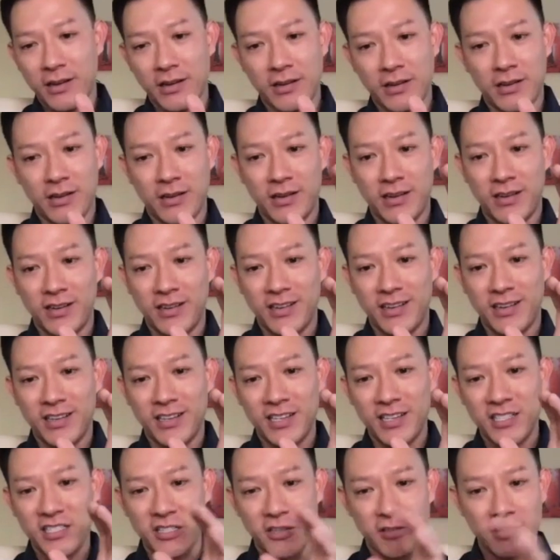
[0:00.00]
uh,
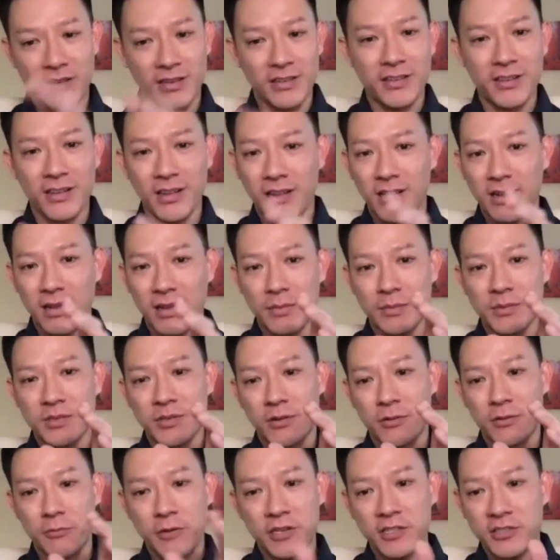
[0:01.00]
student clubs or
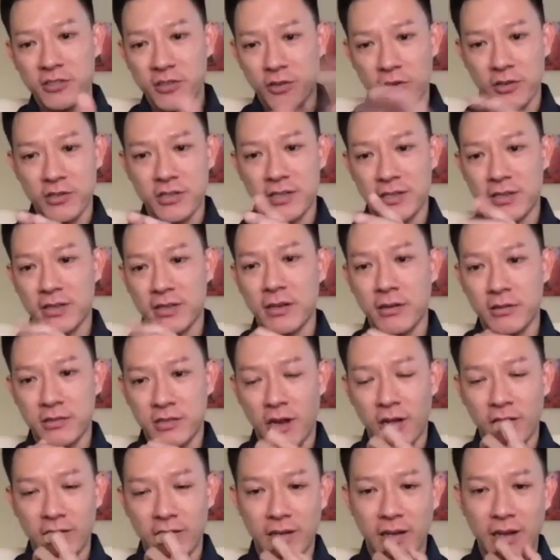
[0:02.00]
research, and, you know,
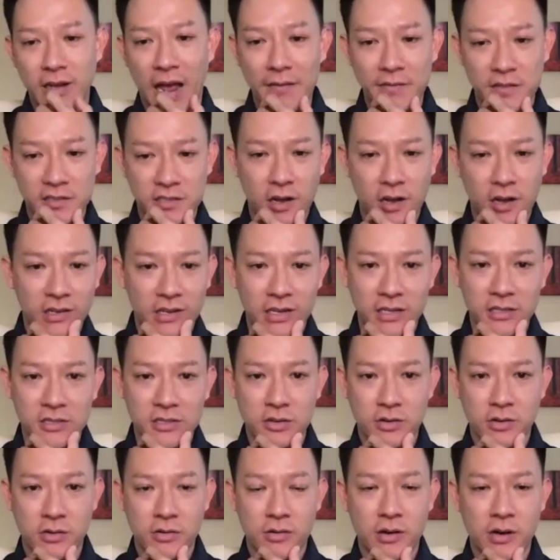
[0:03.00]
talking, after talking to
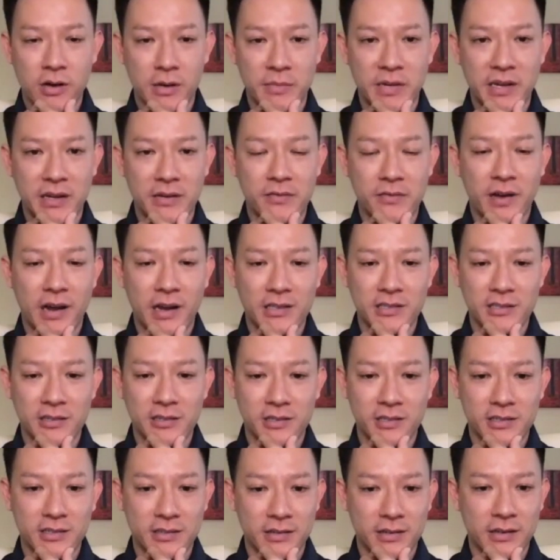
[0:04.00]
uh, my
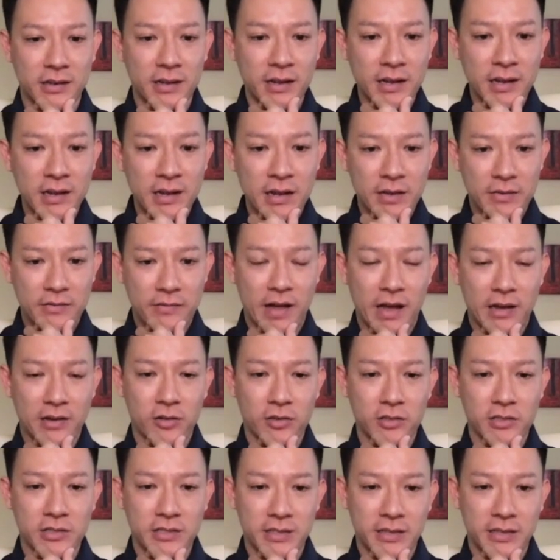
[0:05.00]
advisors and
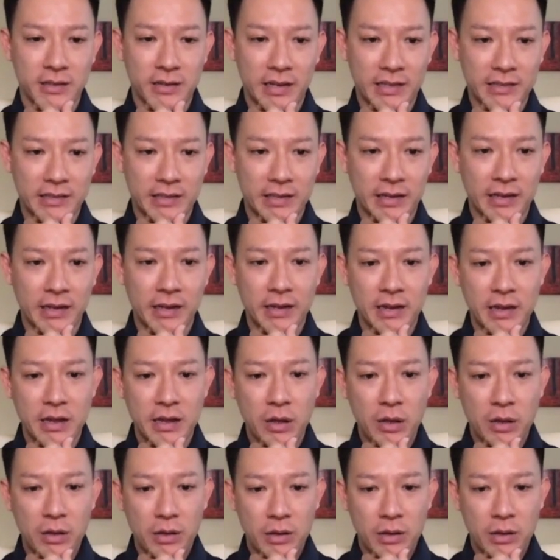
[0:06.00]
faculty, like, I think
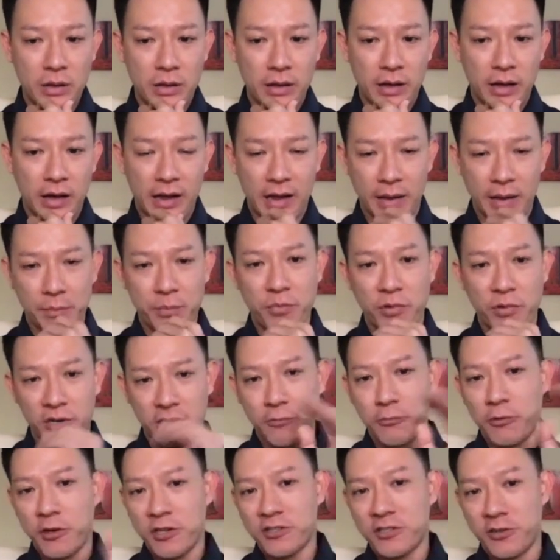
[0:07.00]
I put
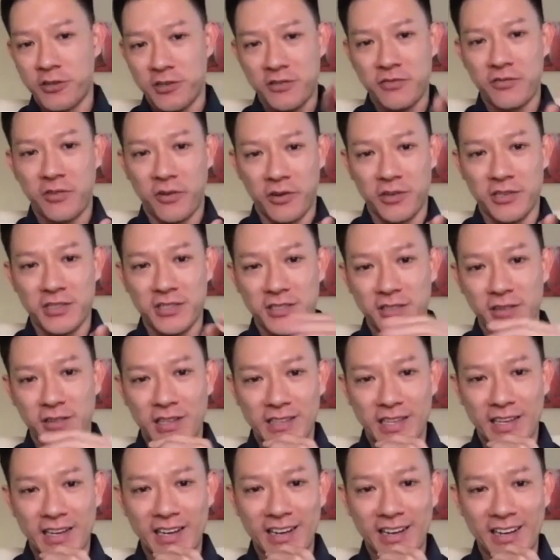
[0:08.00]
research first. So I
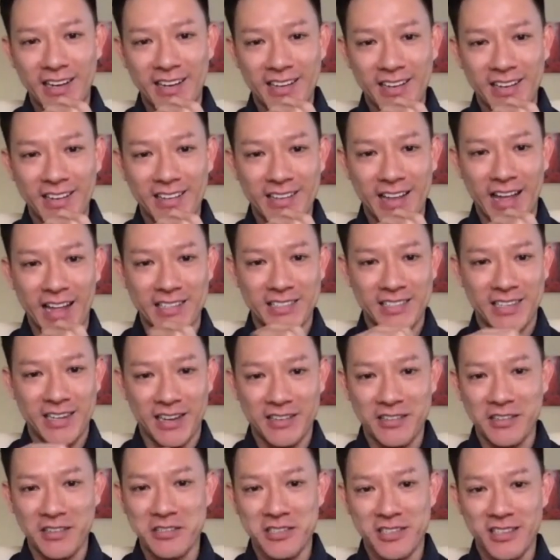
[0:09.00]
think that's kind
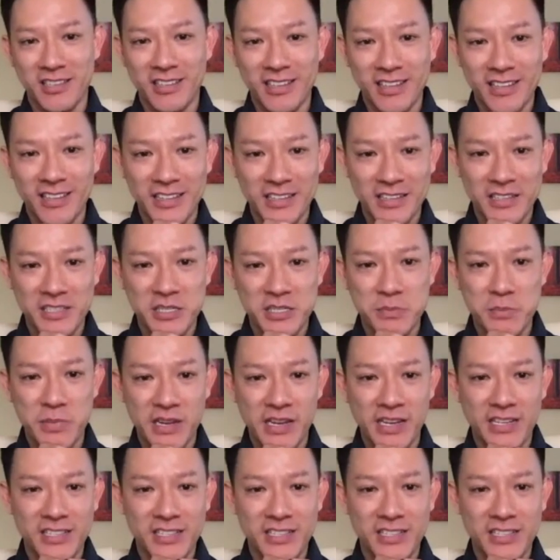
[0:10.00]
of speaks